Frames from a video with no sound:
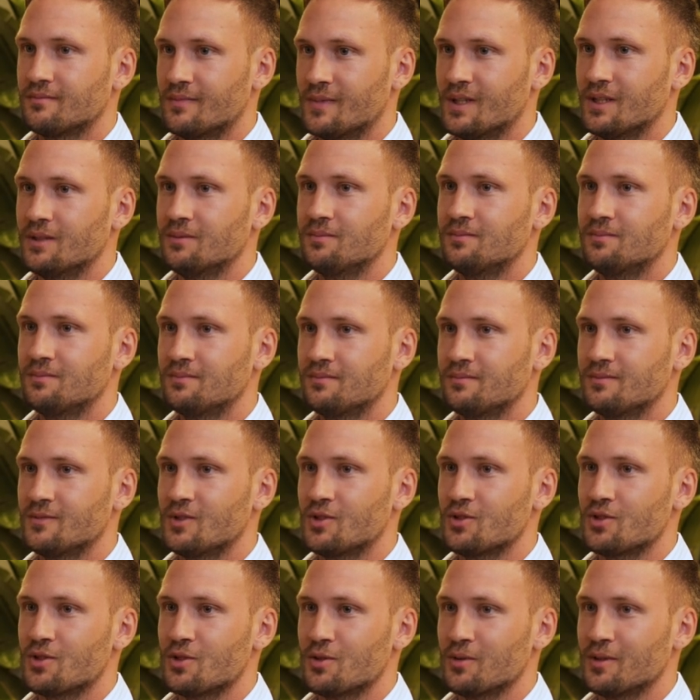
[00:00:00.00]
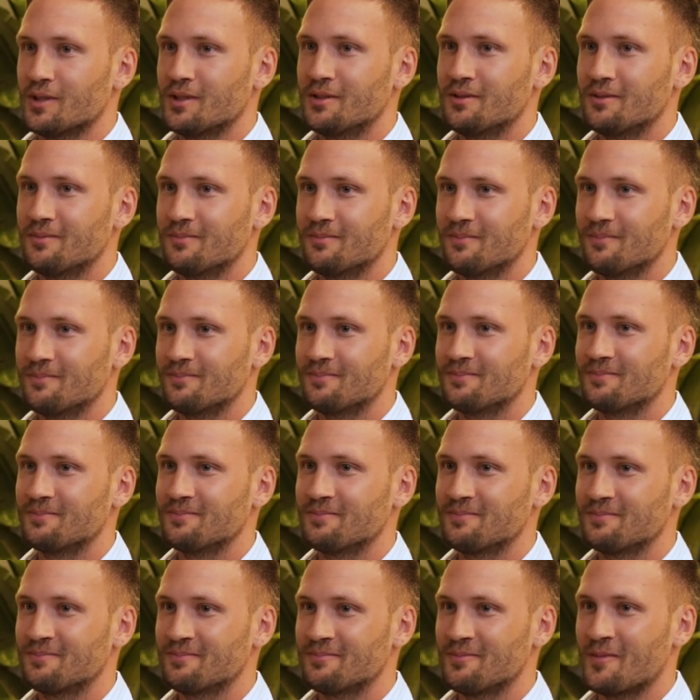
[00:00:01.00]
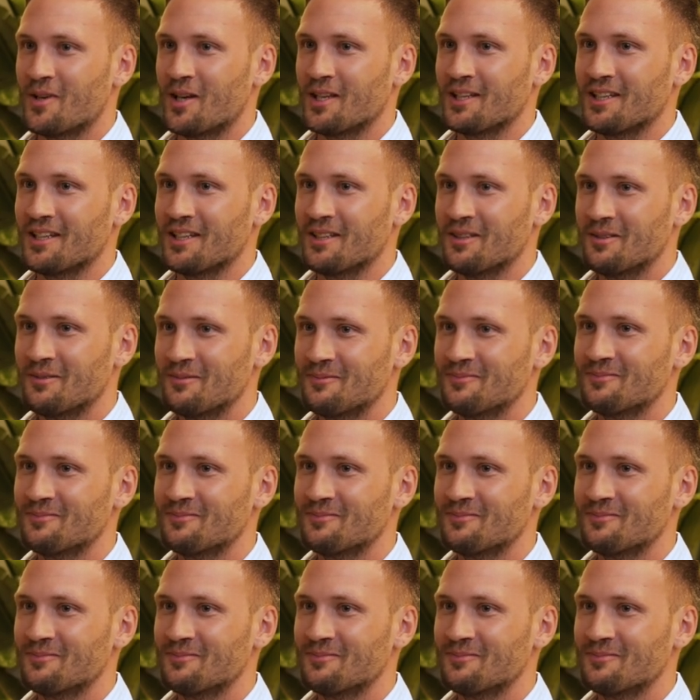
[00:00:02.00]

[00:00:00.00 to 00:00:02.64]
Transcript: Yeah, just do it. Nike.